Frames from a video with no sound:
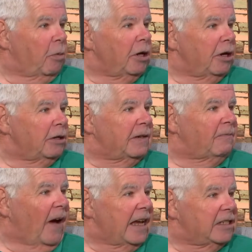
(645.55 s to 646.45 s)
What
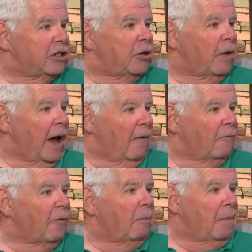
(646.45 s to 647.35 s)
advice do you have
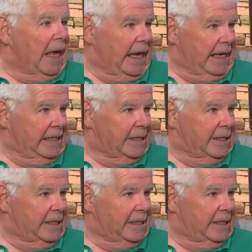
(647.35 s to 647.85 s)
for bees?